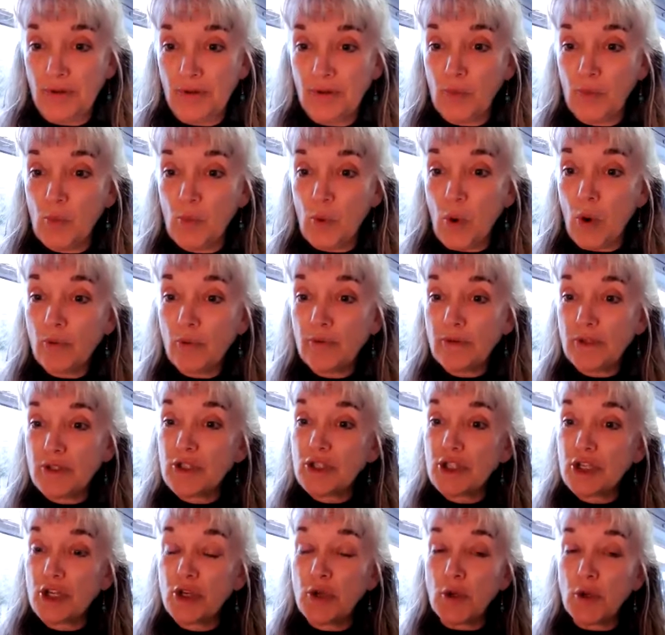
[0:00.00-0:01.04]
want
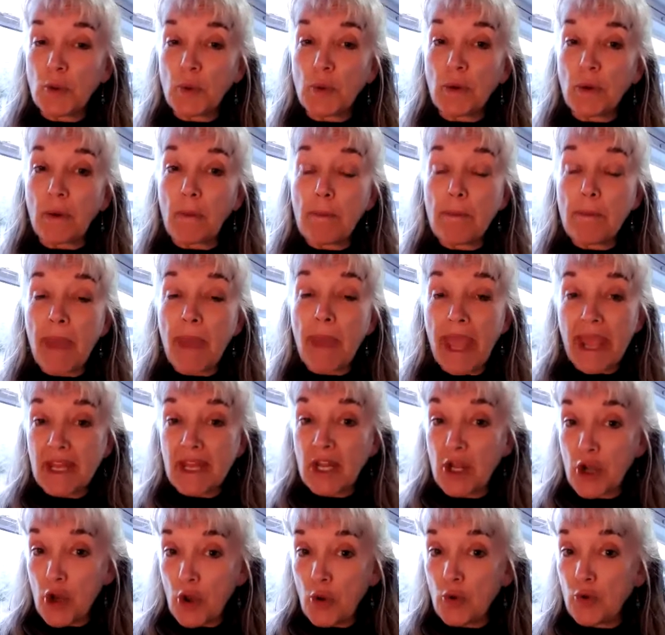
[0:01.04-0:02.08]
to
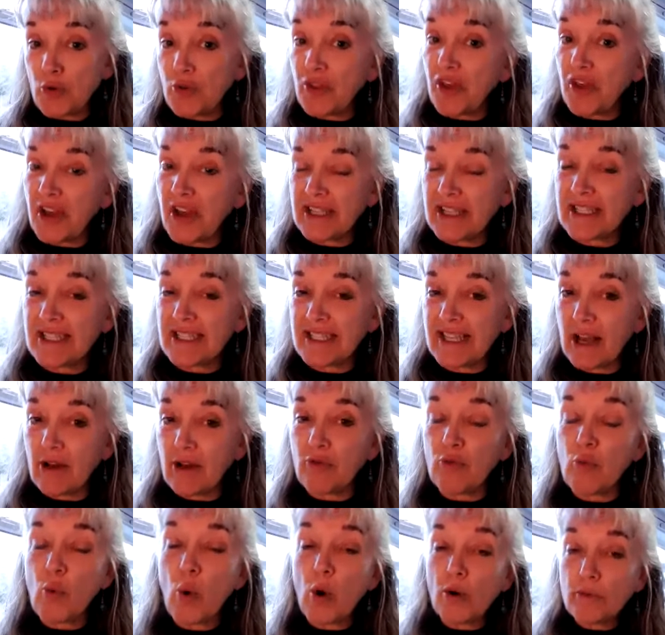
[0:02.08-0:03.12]
know
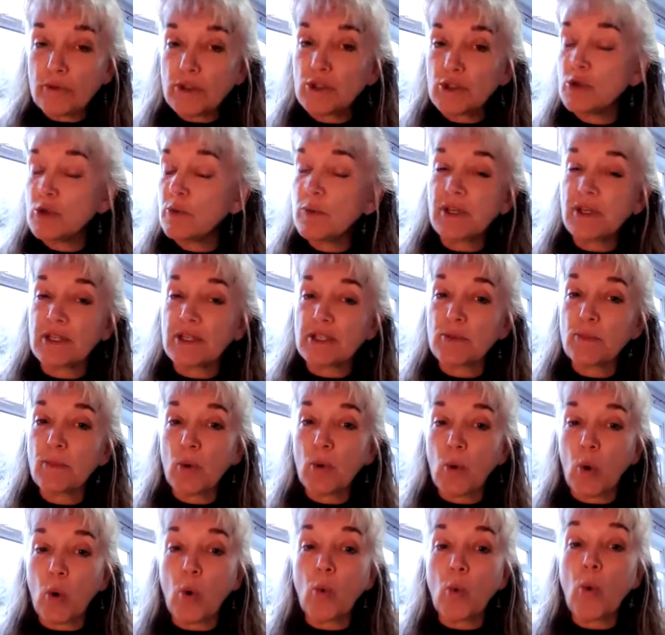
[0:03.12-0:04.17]
thyself, want to explore,